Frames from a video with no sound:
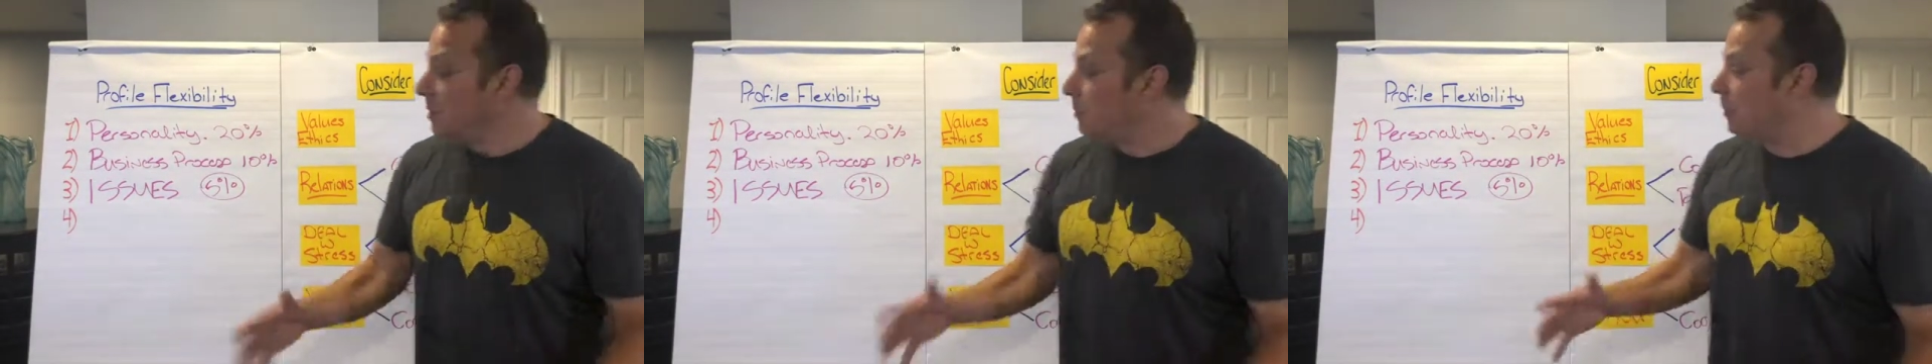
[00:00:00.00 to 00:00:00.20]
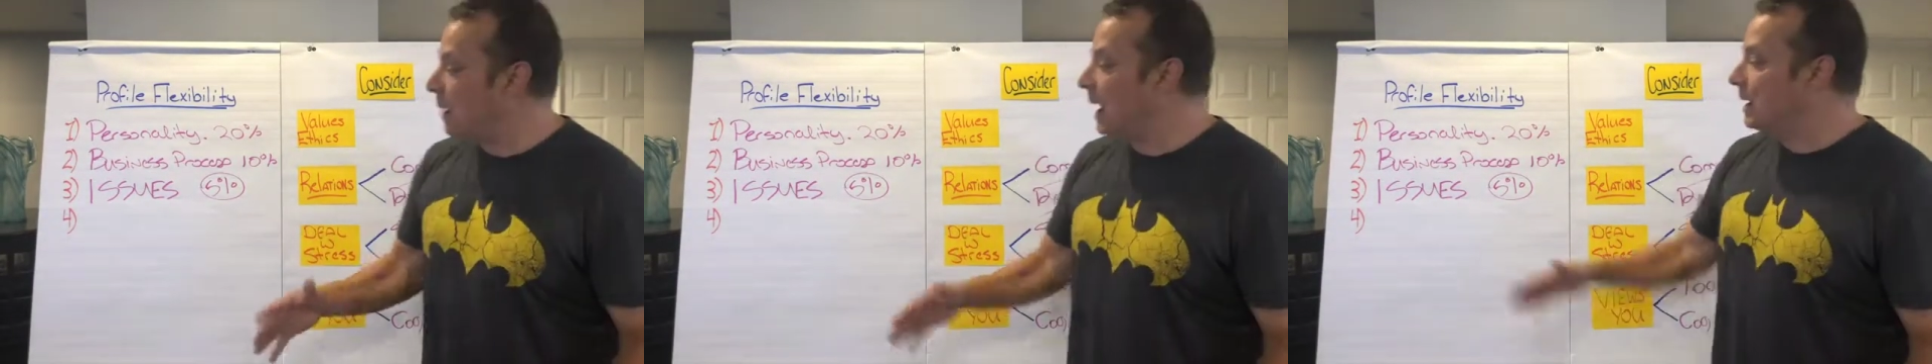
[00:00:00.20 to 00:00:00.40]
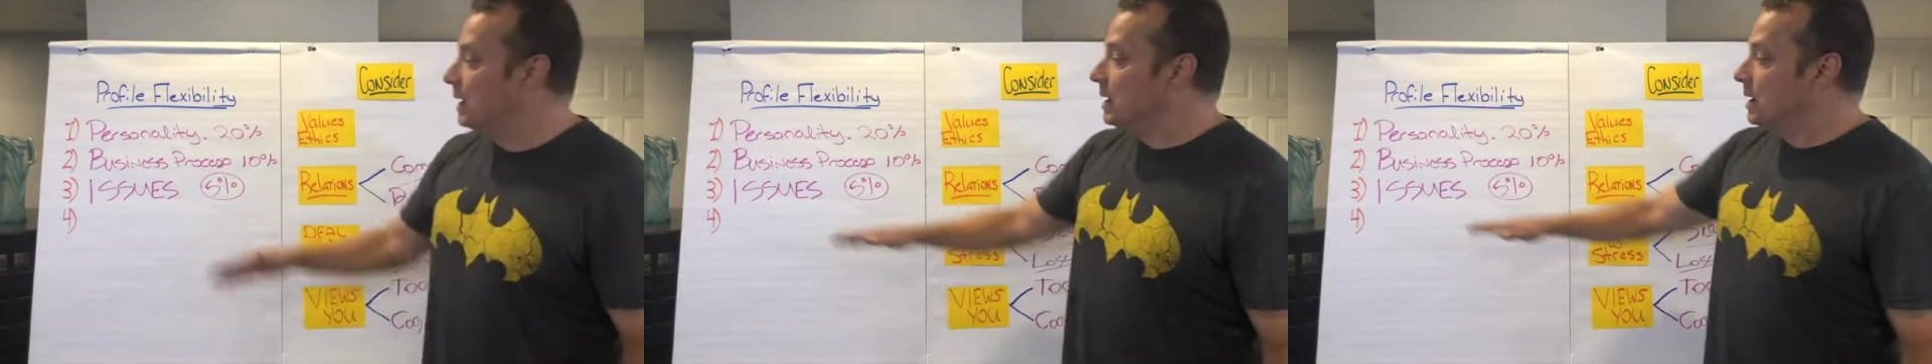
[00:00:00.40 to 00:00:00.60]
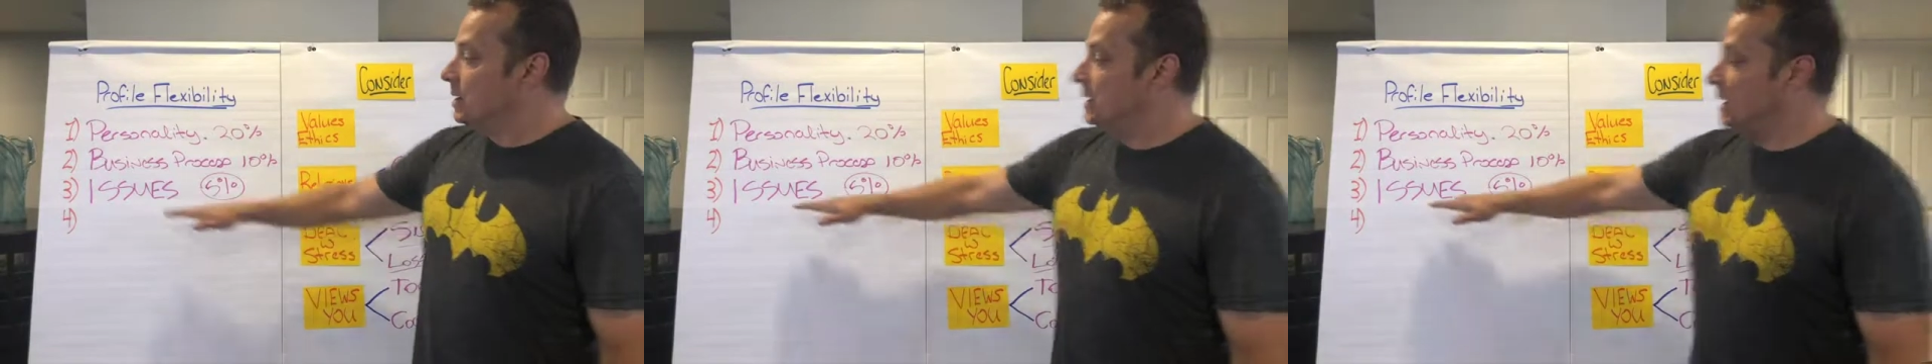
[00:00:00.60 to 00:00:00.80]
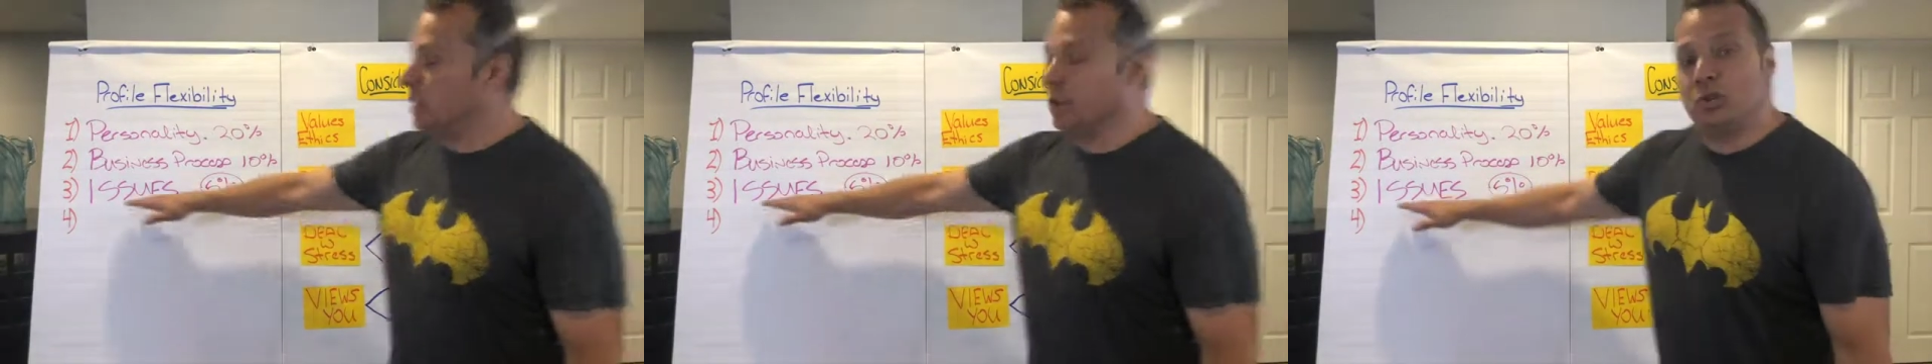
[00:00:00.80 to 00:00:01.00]
But
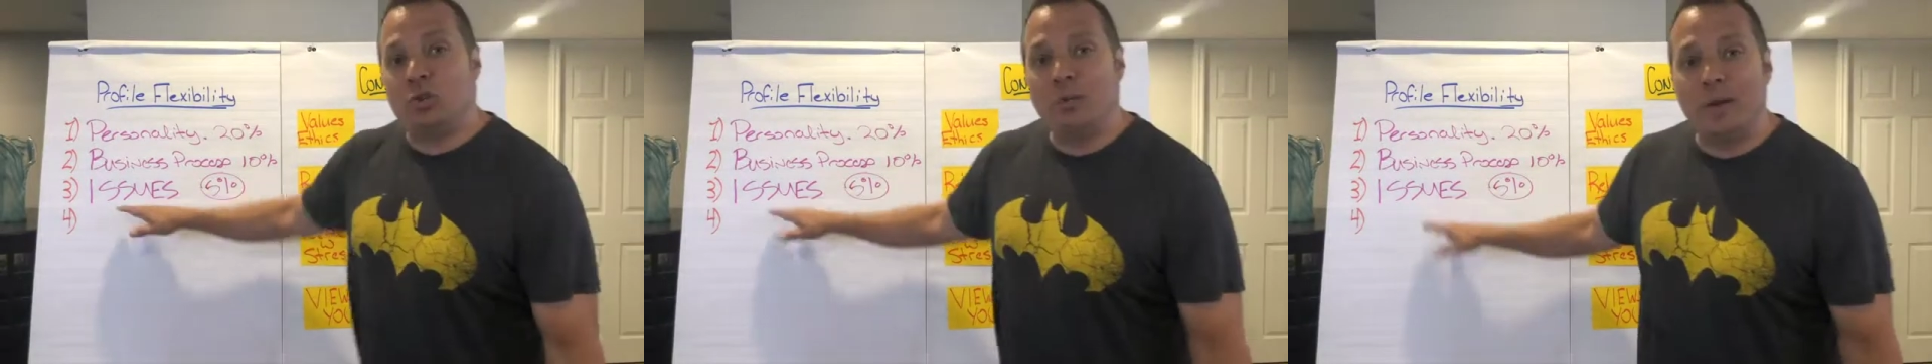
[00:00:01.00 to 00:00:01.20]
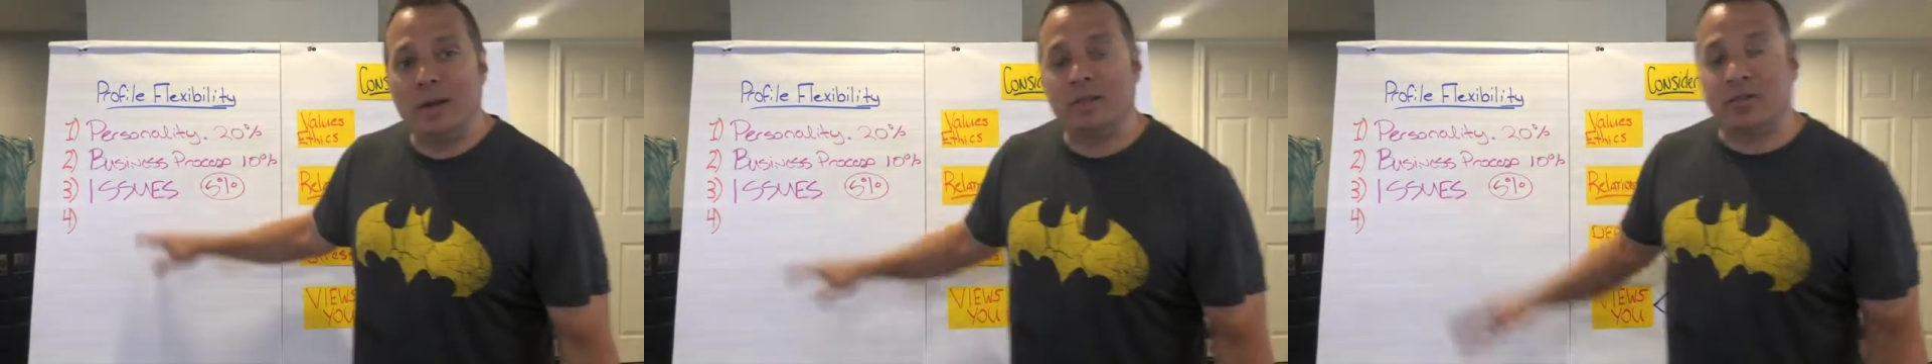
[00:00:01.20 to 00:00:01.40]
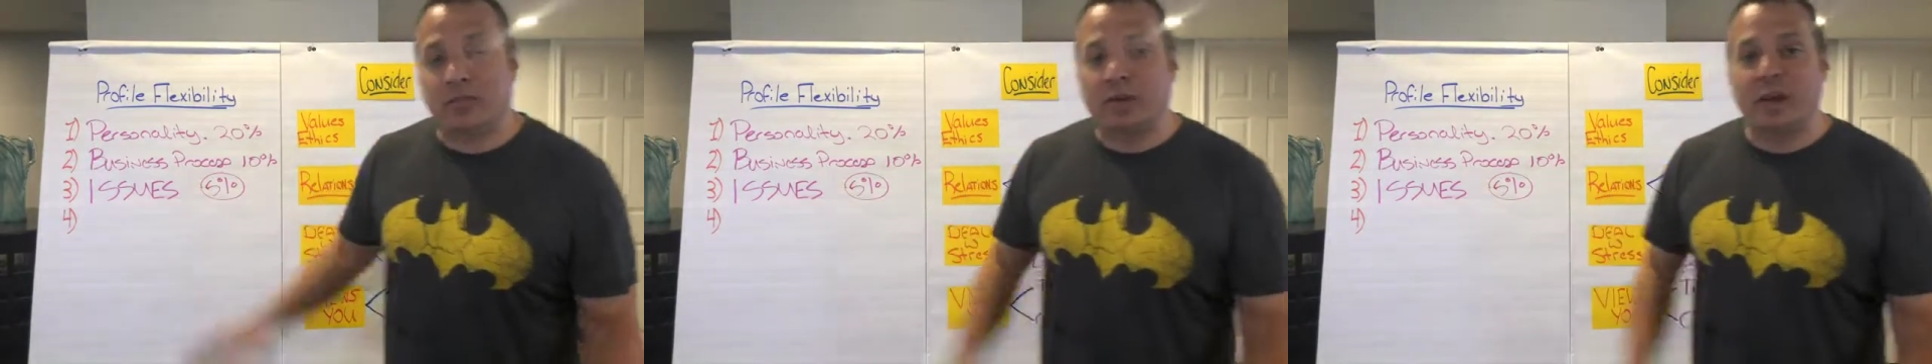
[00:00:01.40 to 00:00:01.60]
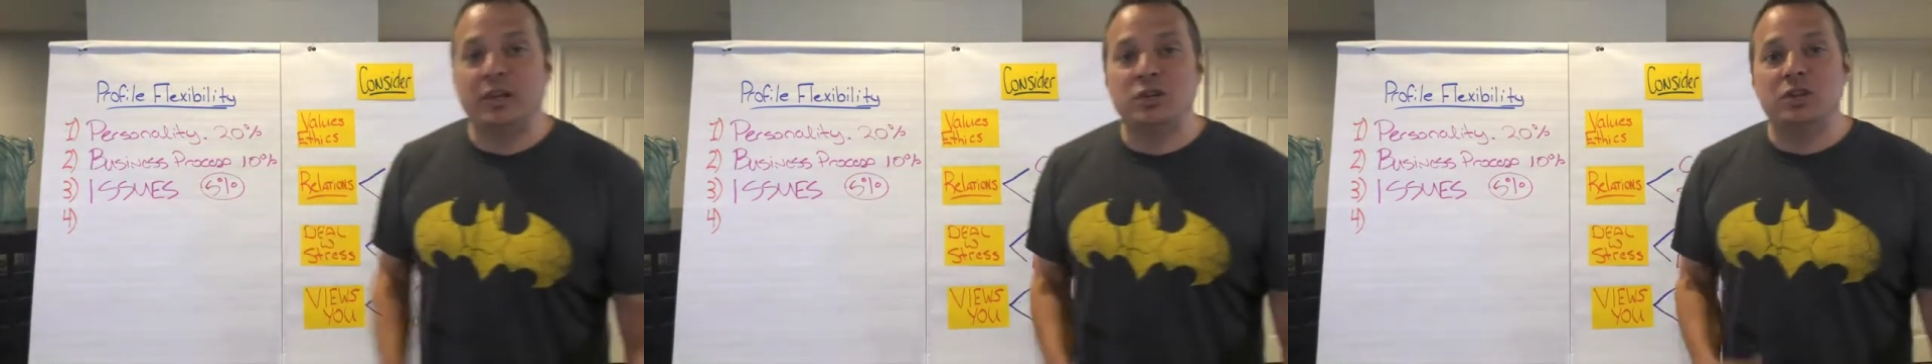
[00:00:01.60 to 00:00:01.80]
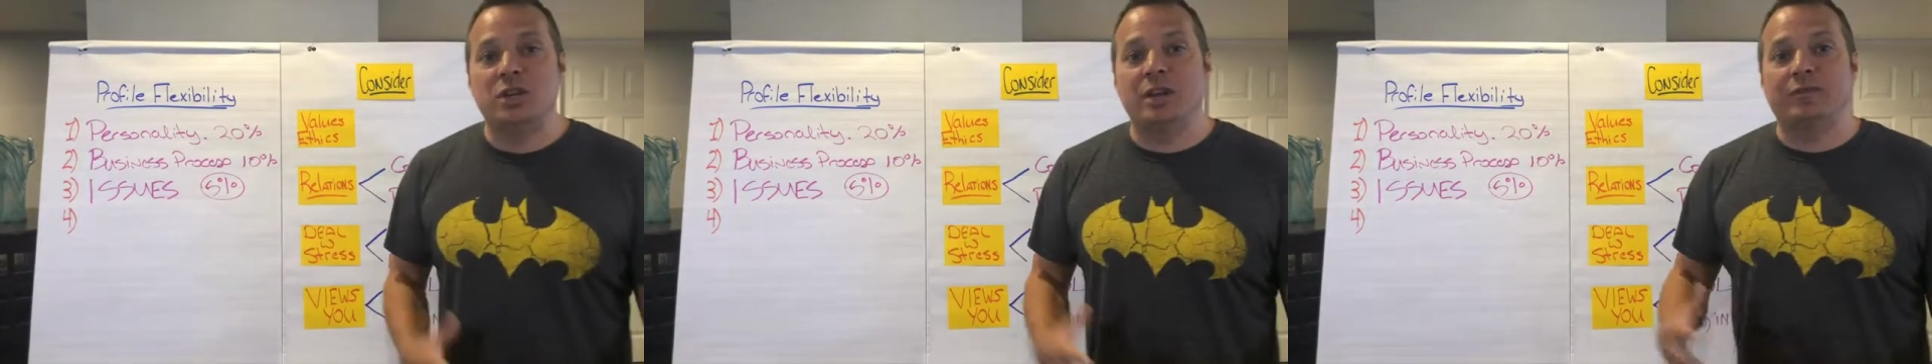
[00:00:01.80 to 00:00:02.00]
the issue is freight
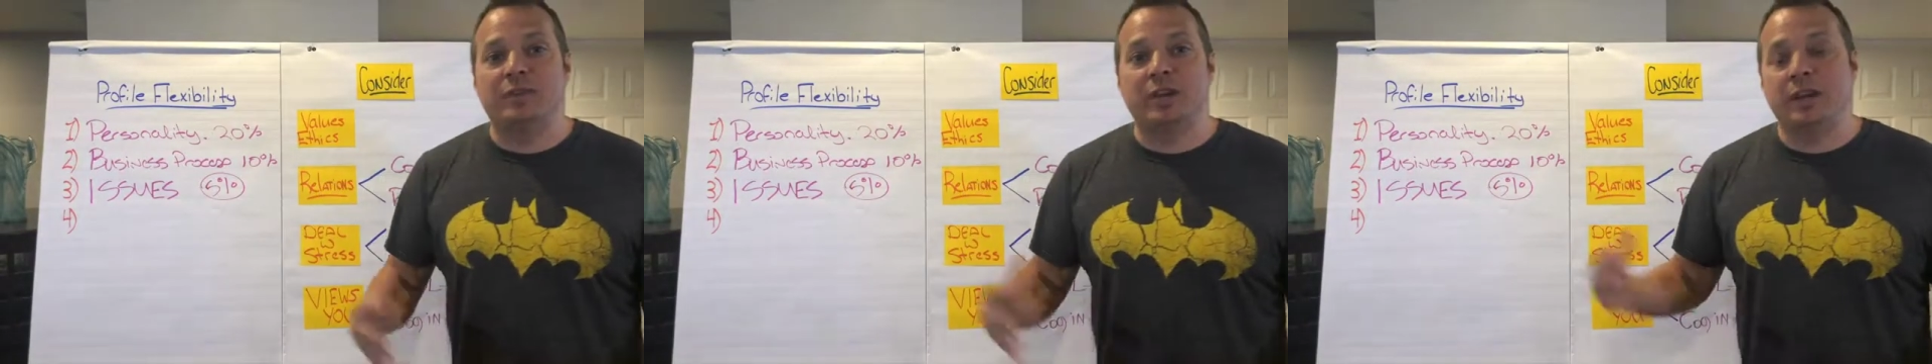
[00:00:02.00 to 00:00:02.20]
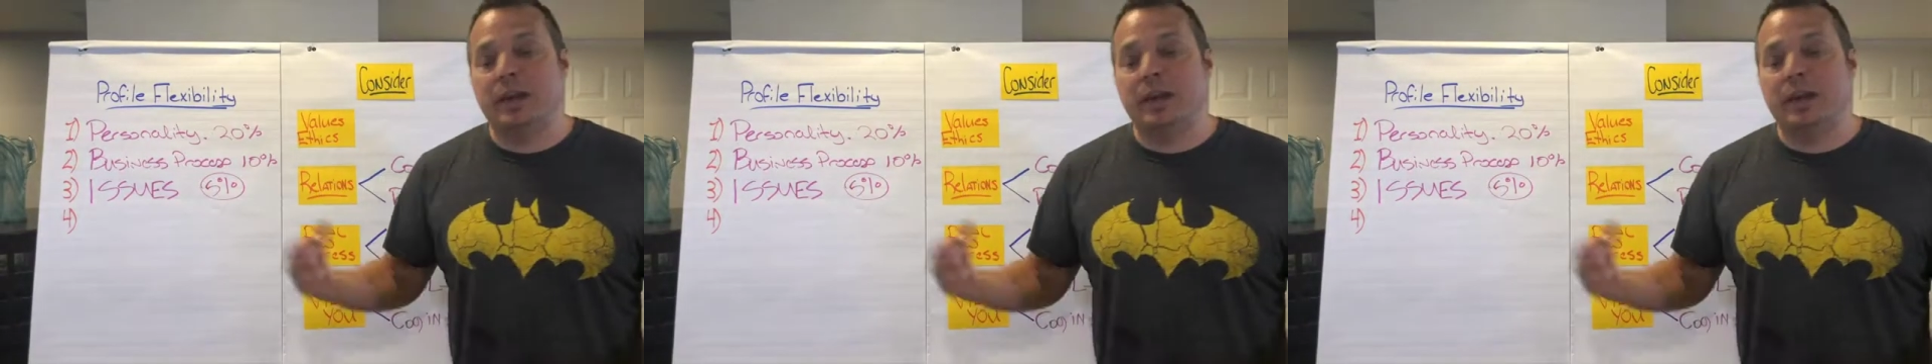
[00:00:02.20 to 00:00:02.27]
shifted